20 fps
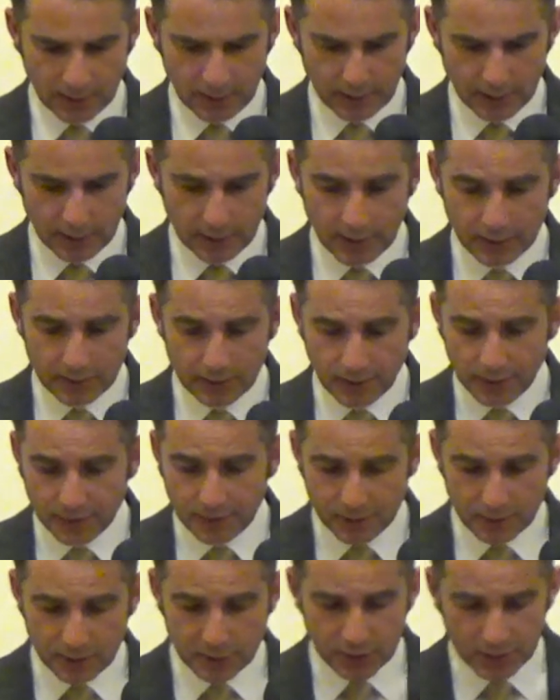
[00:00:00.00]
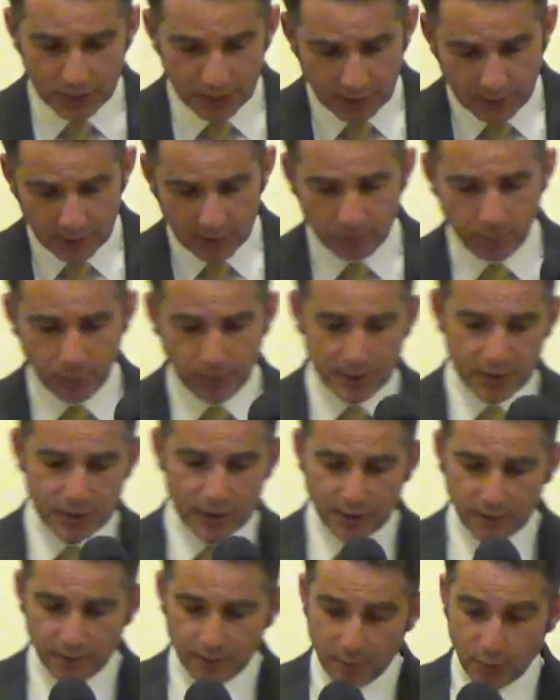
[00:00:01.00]
He that doth in the secret
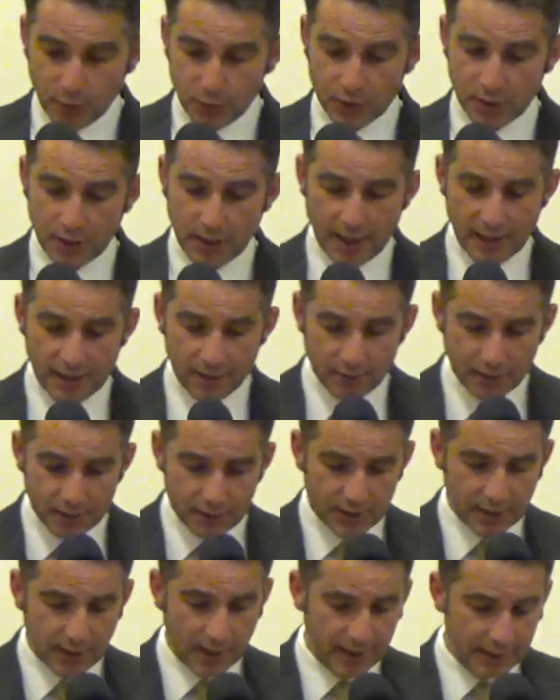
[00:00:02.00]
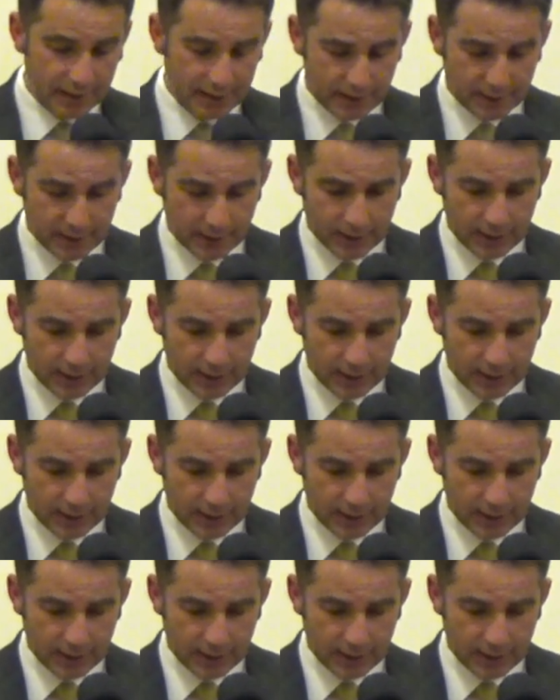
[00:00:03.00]
place of the Most High reside,